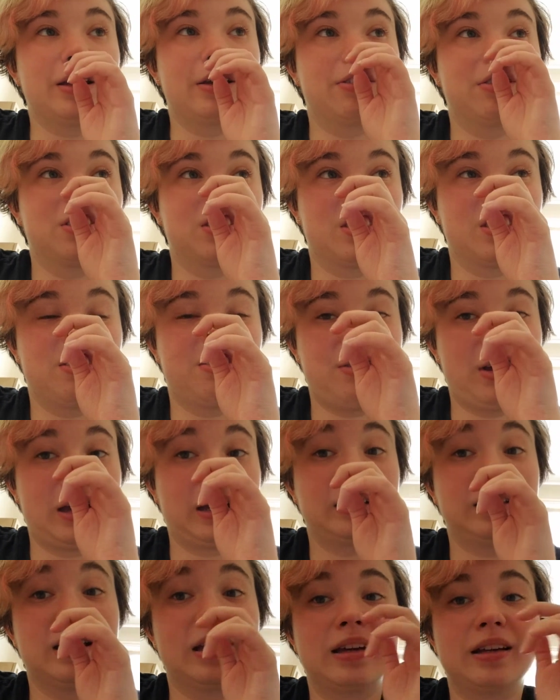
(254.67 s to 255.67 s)
It was the
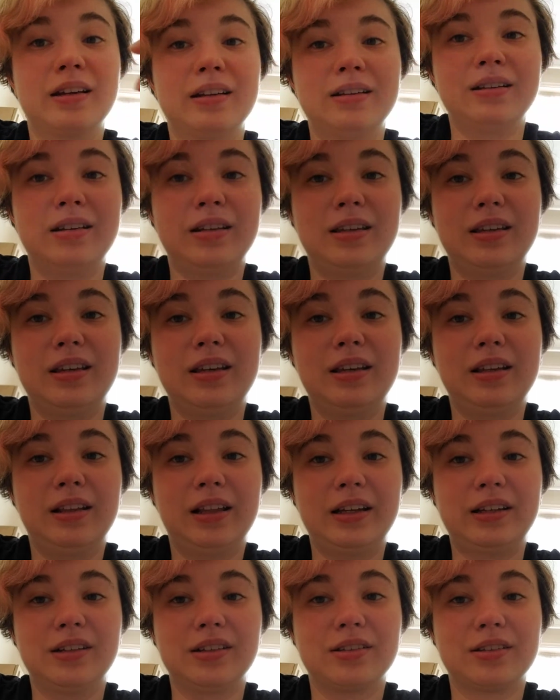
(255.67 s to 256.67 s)
fact that he,
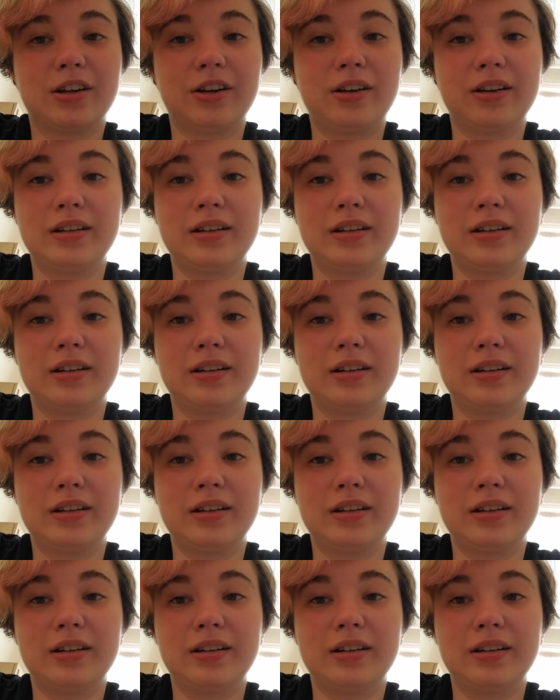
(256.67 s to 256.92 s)
like, just started